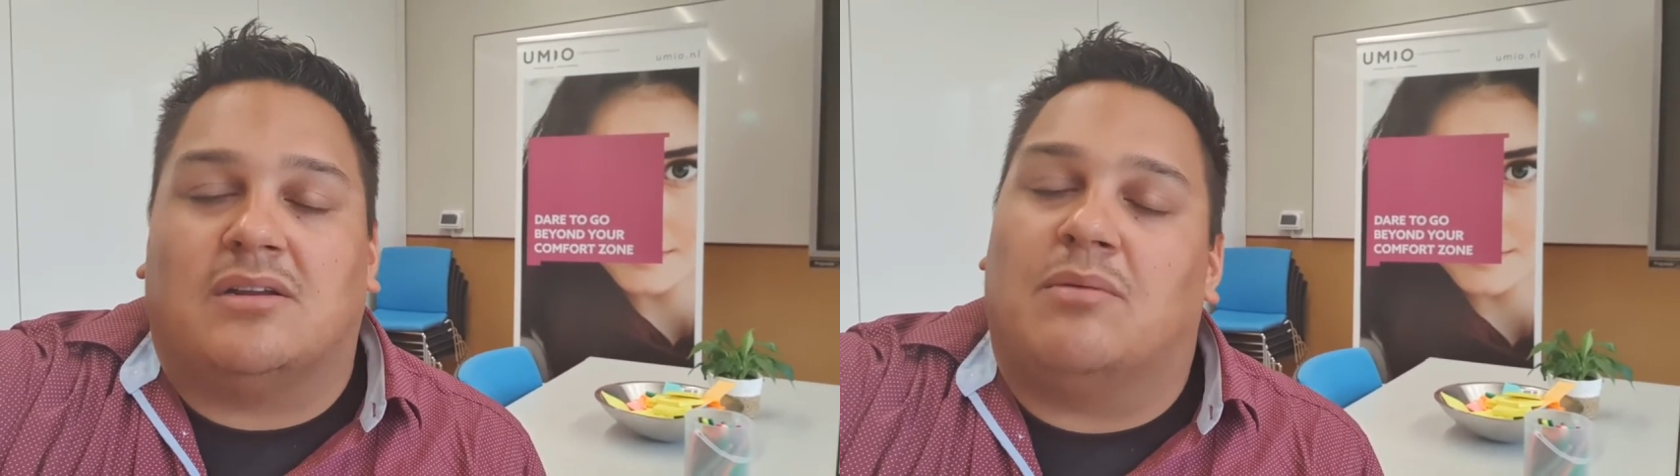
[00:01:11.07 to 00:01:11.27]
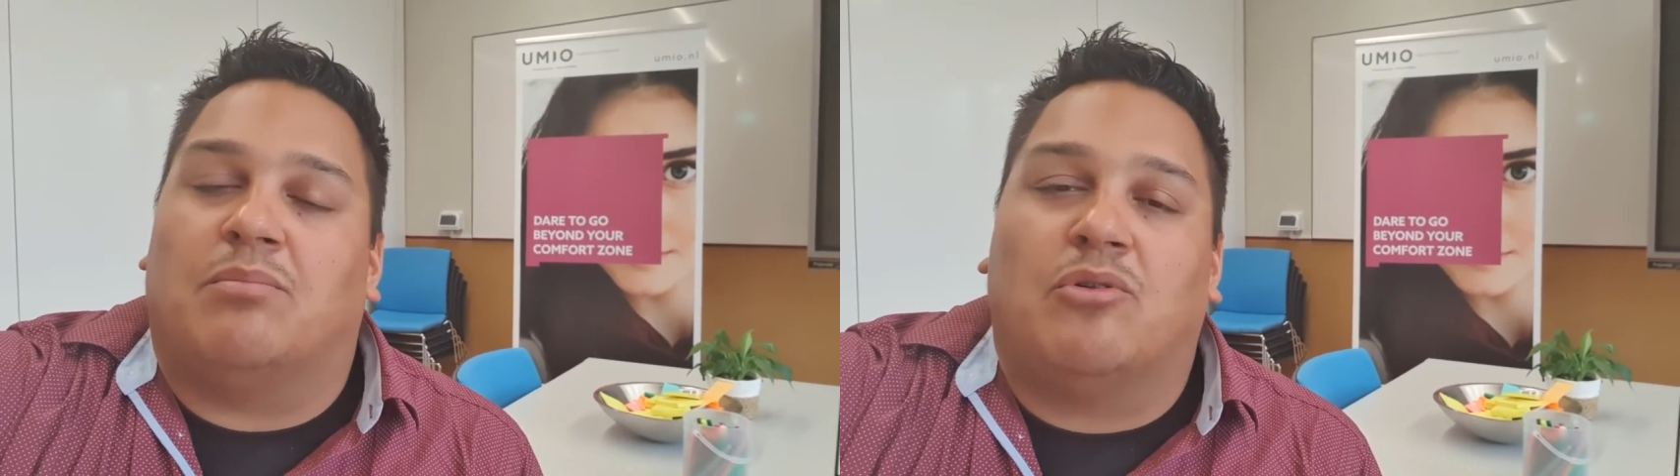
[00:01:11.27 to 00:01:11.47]

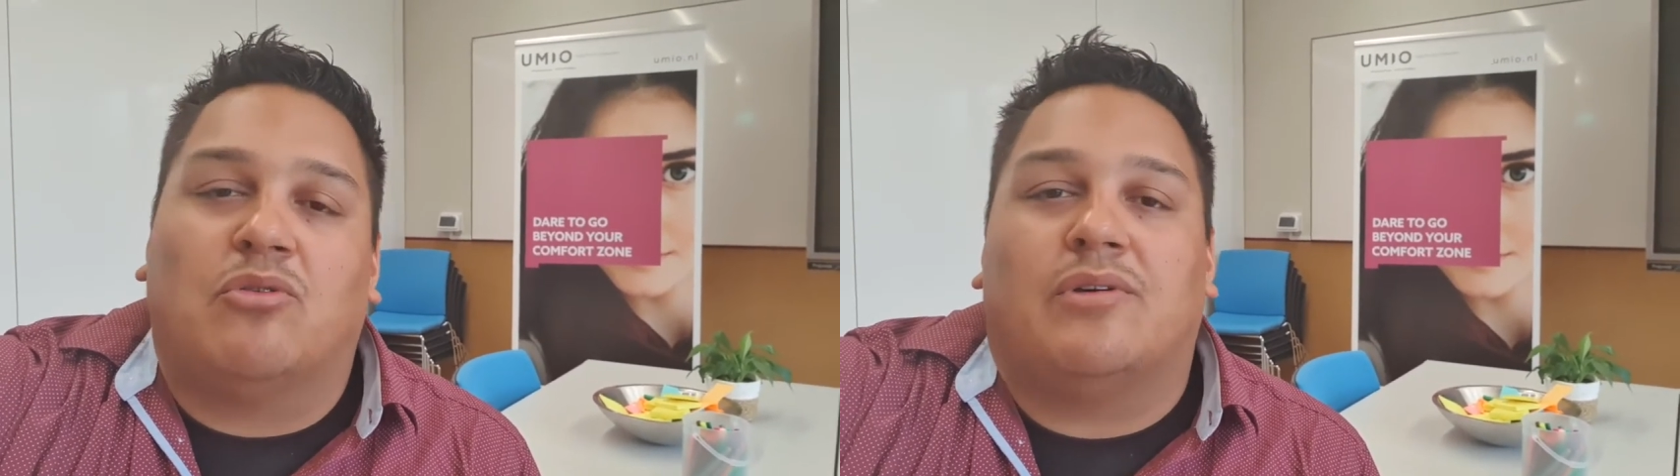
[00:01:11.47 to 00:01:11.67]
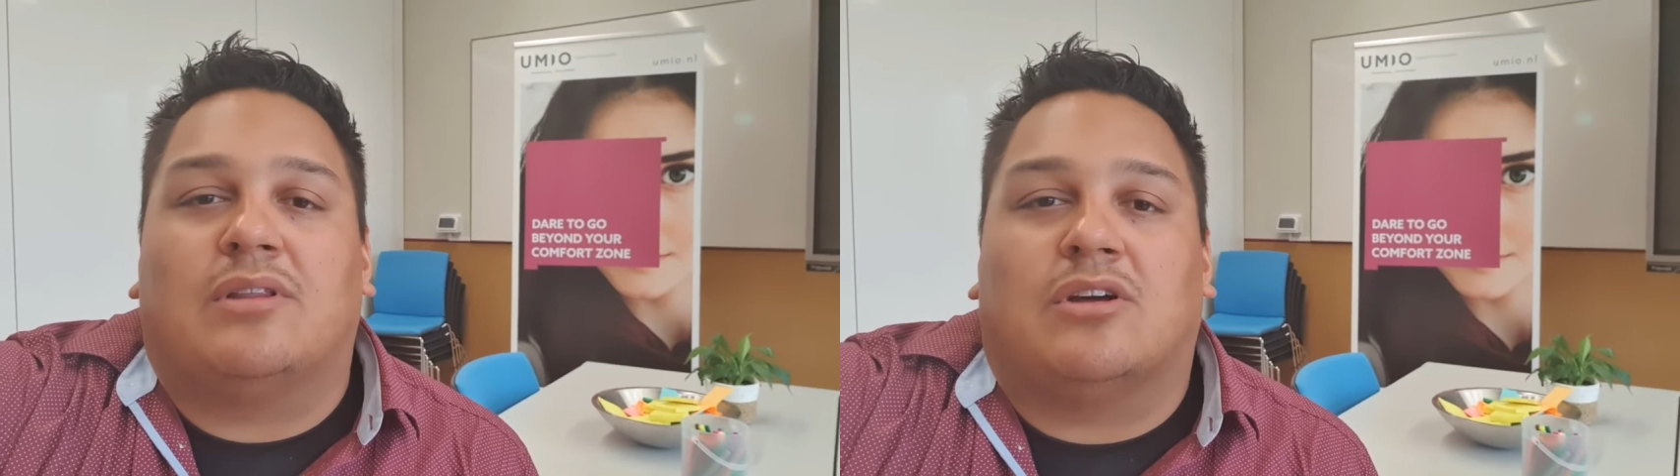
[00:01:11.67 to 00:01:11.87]

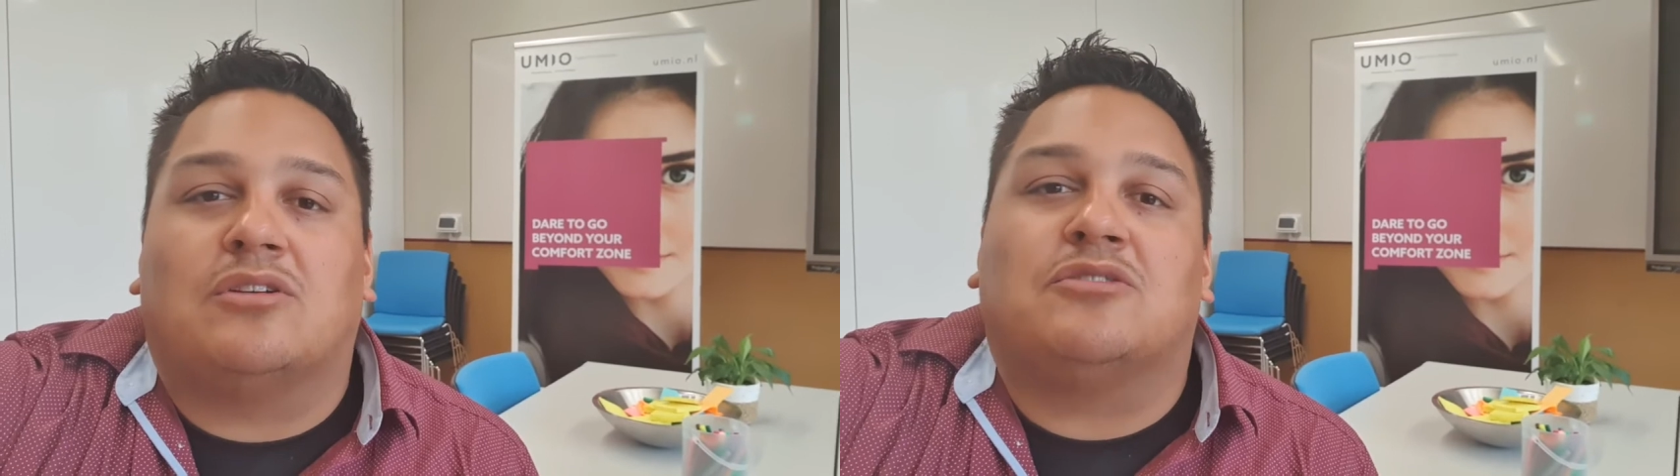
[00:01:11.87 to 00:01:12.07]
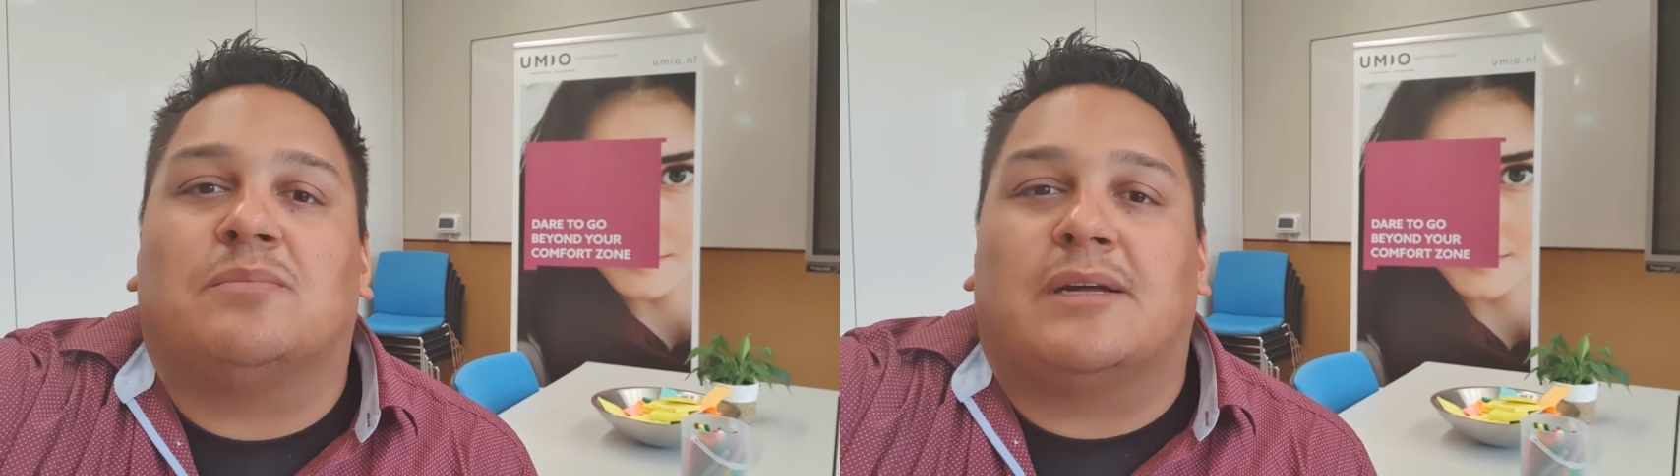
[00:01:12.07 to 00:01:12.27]
improving the
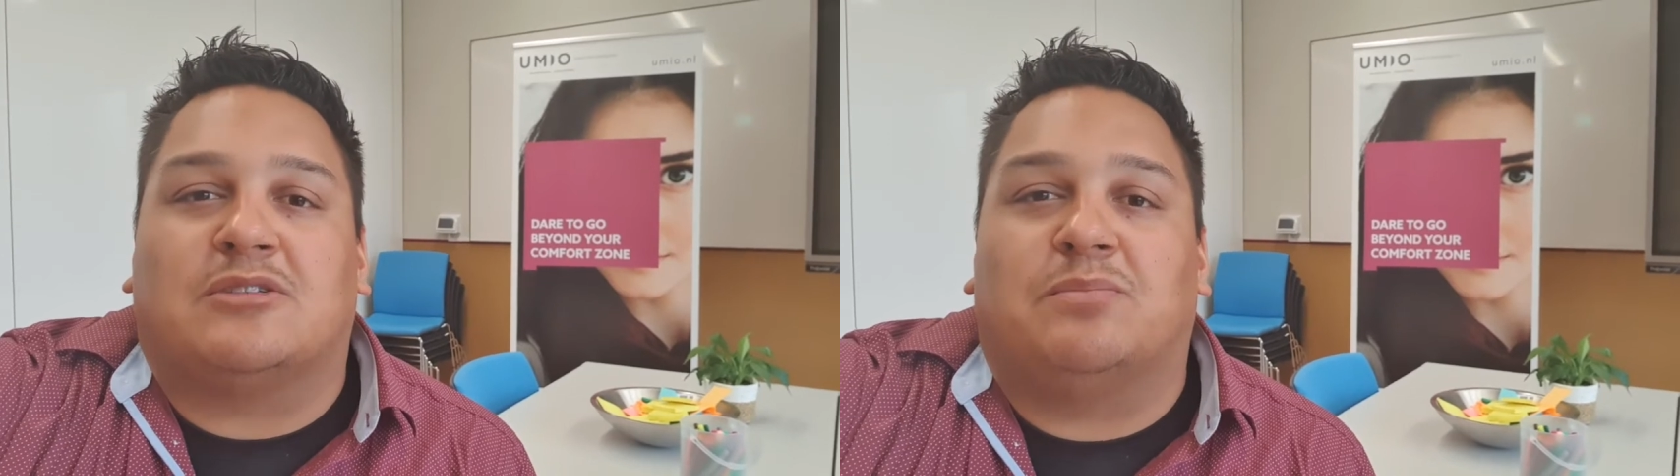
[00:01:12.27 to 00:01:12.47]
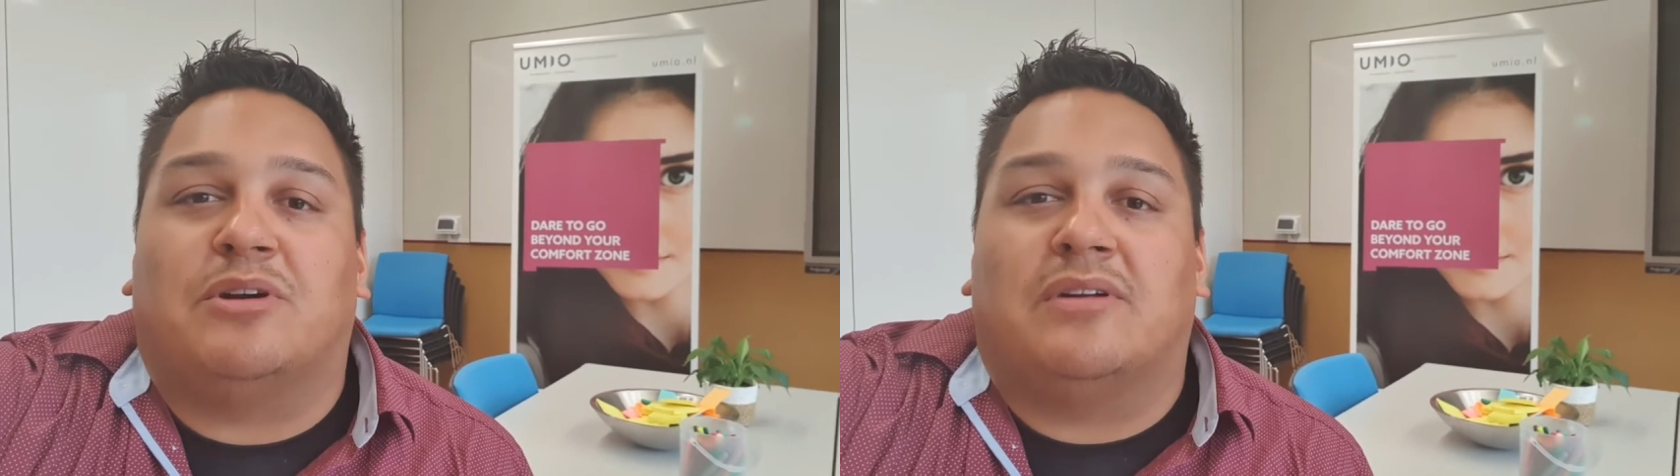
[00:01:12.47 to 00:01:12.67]
customer
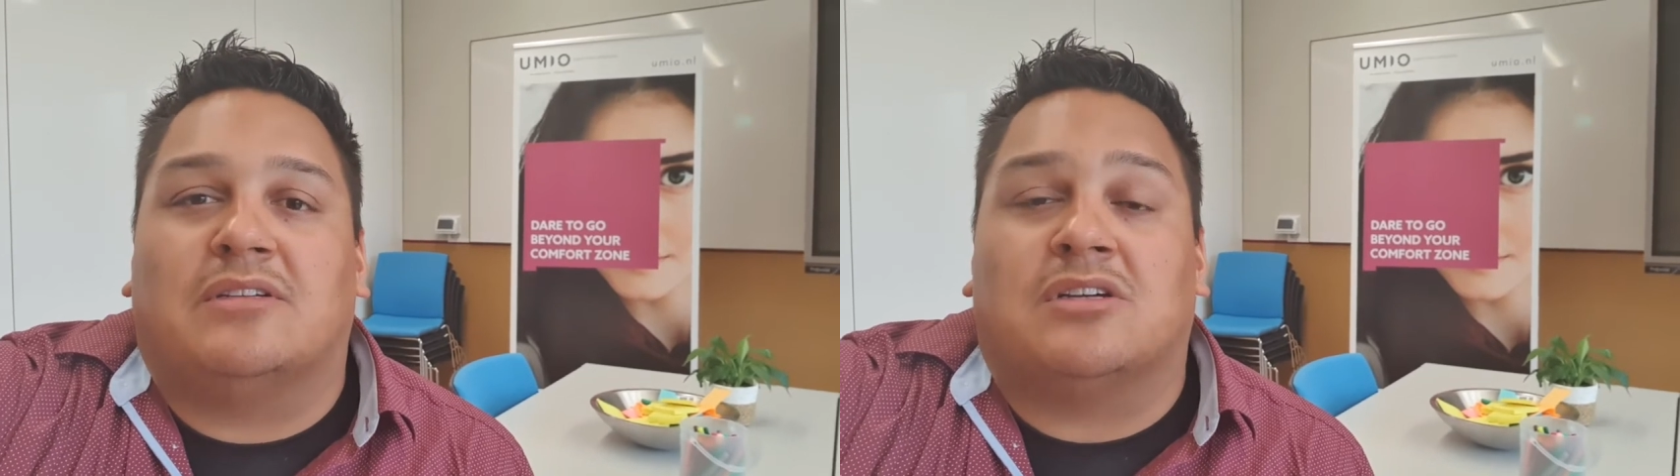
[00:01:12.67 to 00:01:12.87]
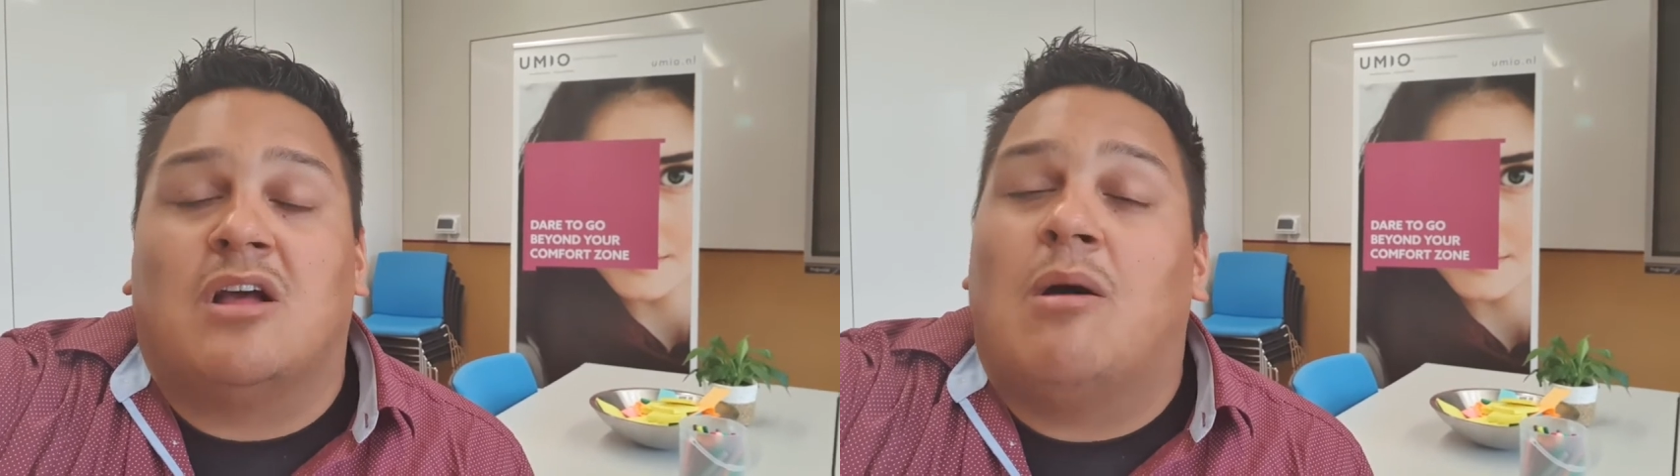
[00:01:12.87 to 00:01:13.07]
experience,